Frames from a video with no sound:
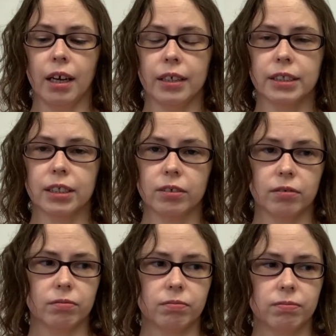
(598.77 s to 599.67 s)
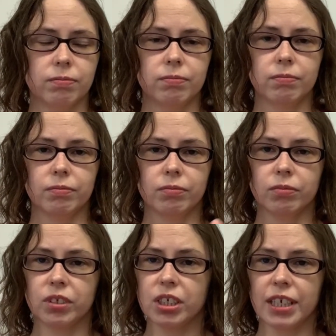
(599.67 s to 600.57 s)
And so
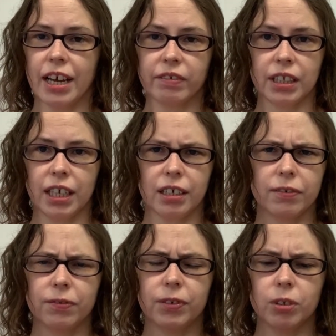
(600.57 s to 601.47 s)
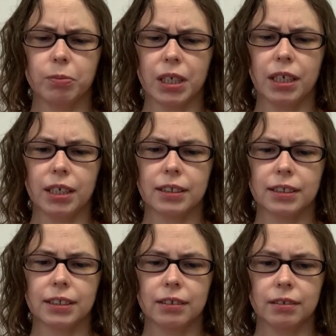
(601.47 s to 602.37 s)
just having that few
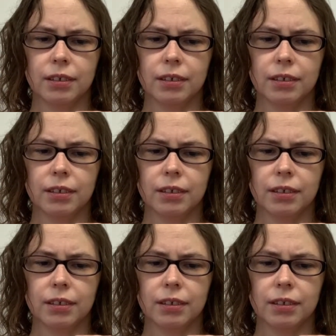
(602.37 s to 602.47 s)
minutes